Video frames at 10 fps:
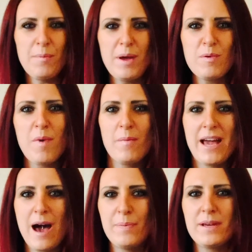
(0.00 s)
people might be
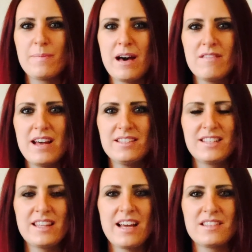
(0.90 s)
happy about that,
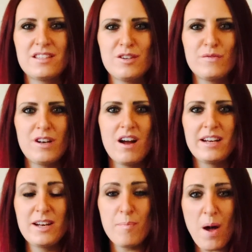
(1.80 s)
see that as a silver
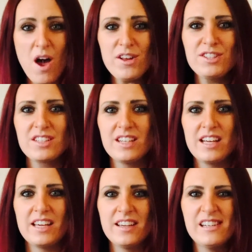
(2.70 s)
lining.
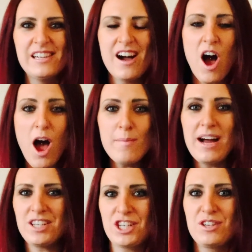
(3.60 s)
Personally, I'm
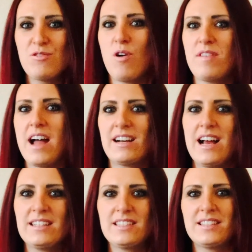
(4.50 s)
actually not that
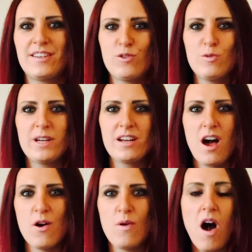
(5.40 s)
glad to see Corbyn
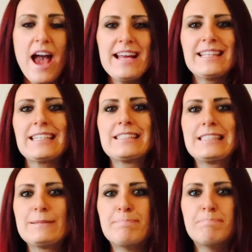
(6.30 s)
go. I
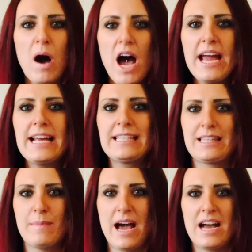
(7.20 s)
despise
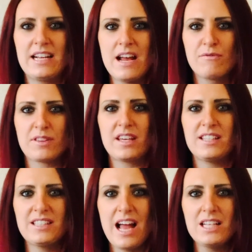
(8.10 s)
the man and everything he
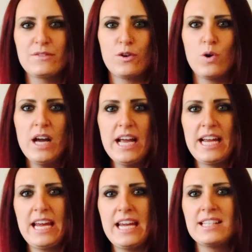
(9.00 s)
stands for.
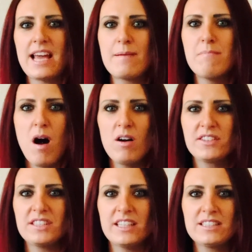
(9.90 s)
He is a
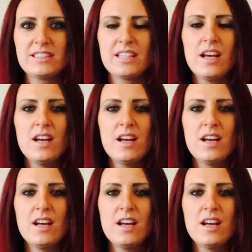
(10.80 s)
Marxist.